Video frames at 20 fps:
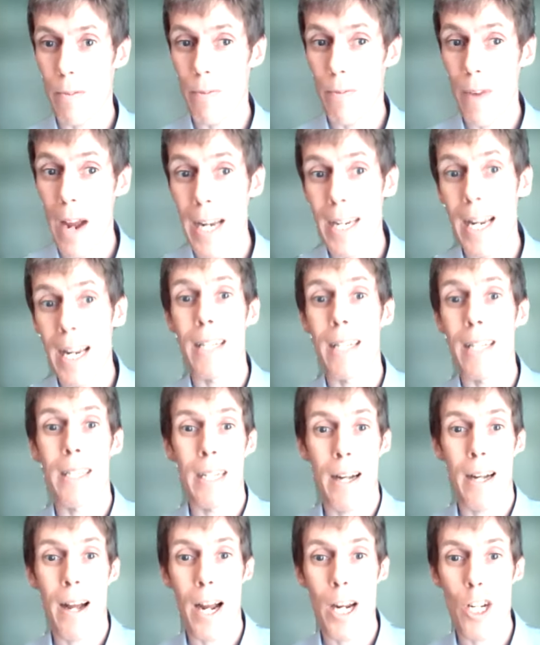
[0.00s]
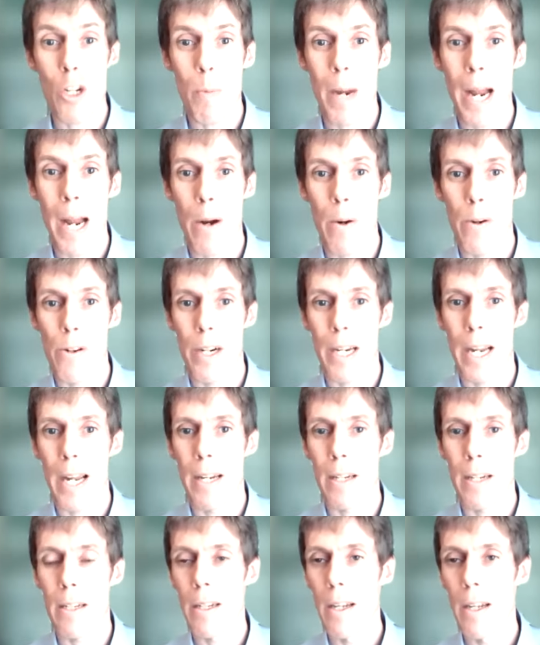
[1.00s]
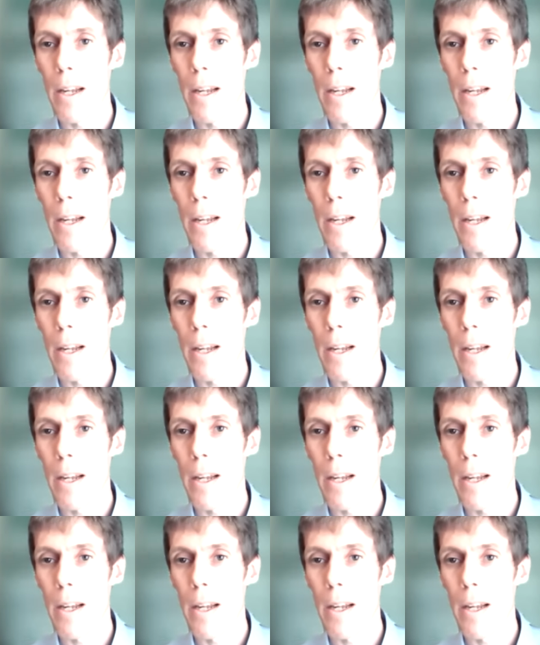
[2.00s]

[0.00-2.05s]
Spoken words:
financing hydropower again.